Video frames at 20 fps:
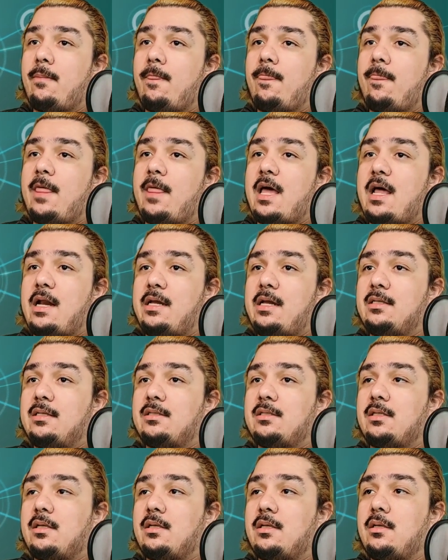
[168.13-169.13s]
That
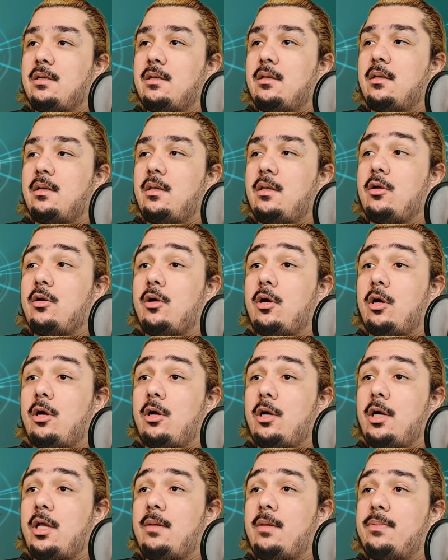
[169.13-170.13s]
is your
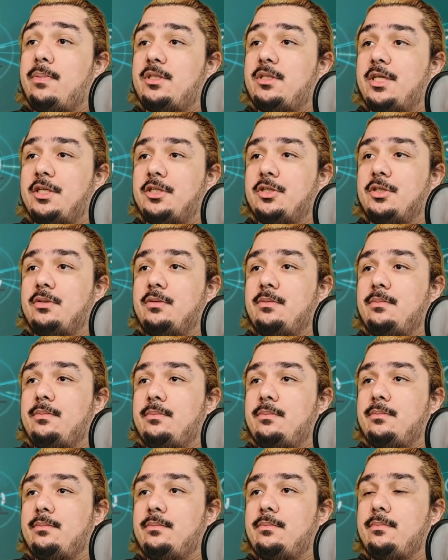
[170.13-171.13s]
earning potential.
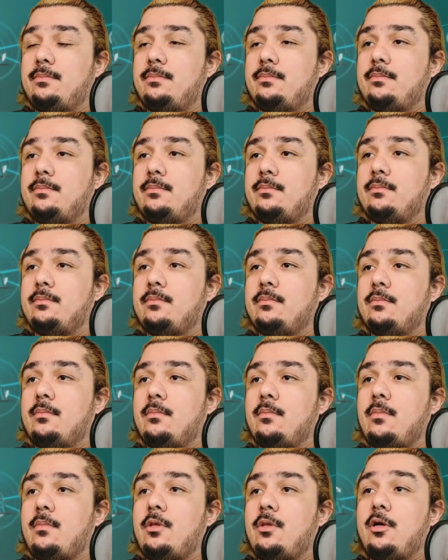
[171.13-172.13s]

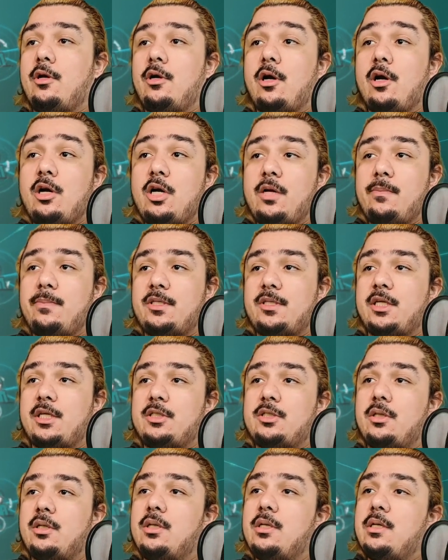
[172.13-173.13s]
Your earning
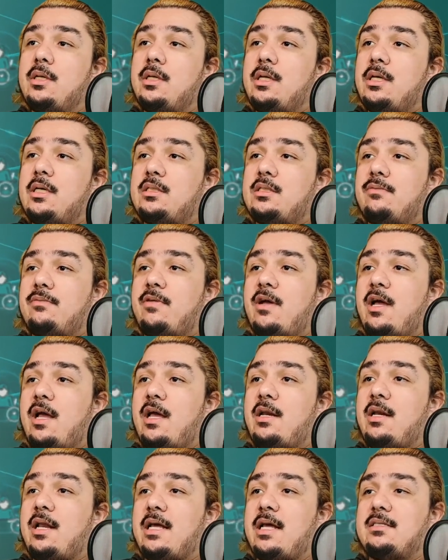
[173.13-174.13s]
potential is
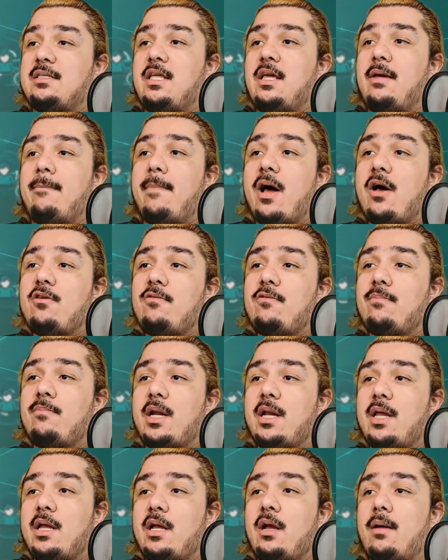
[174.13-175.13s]
defined as the amount of
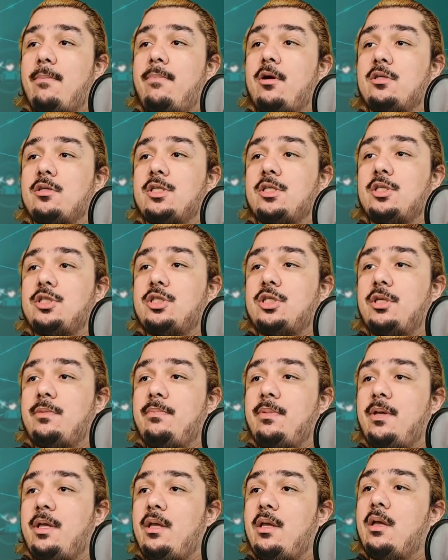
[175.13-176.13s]
money a person
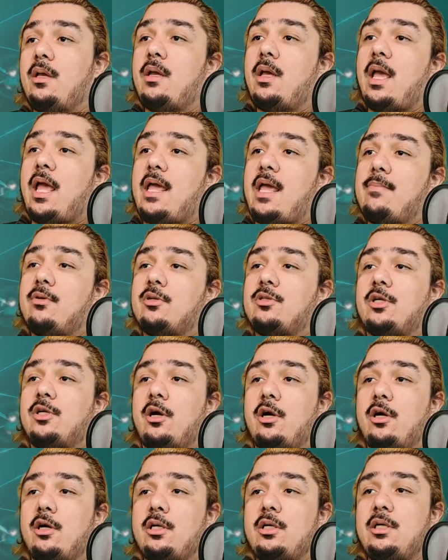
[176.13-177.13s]
should be able to
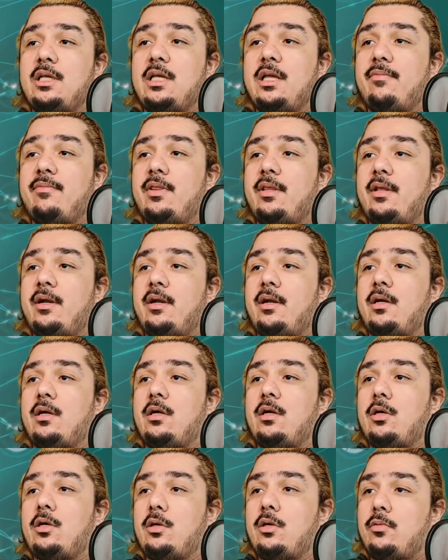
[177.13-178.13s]
earn given their
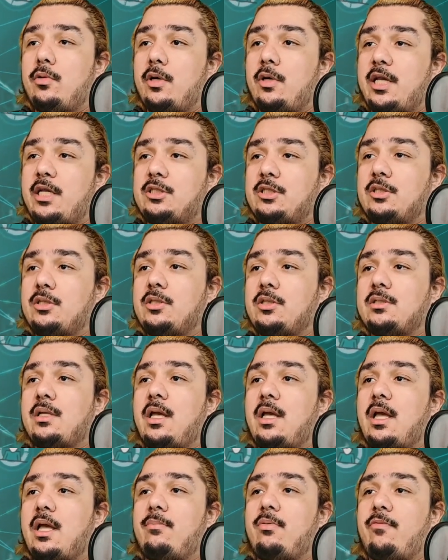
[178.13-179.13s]
credentials
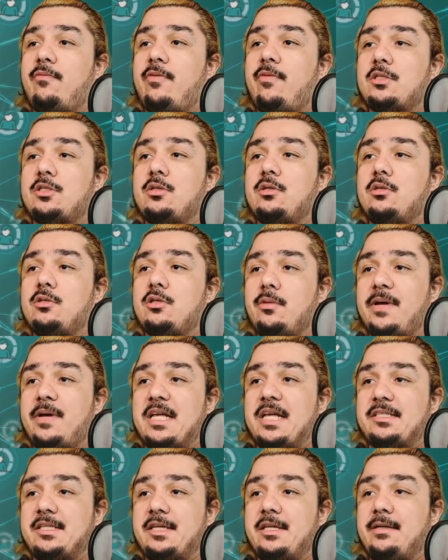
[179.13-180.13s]
and professional
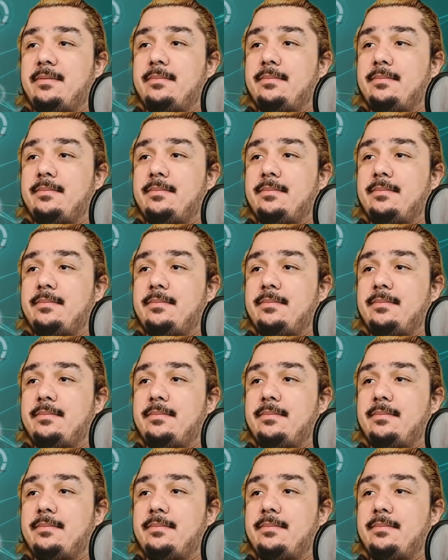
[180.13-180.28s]
capacity.